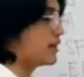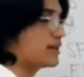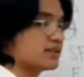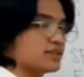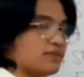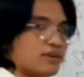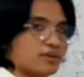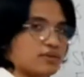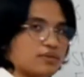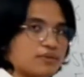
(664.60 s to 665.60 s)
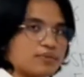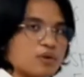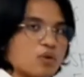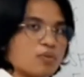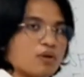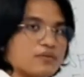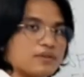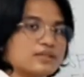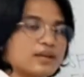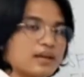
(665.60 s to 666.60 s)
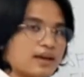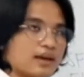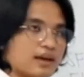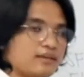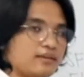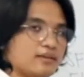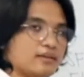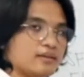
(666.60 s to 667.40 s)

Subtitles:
gets its inventory from the home office, and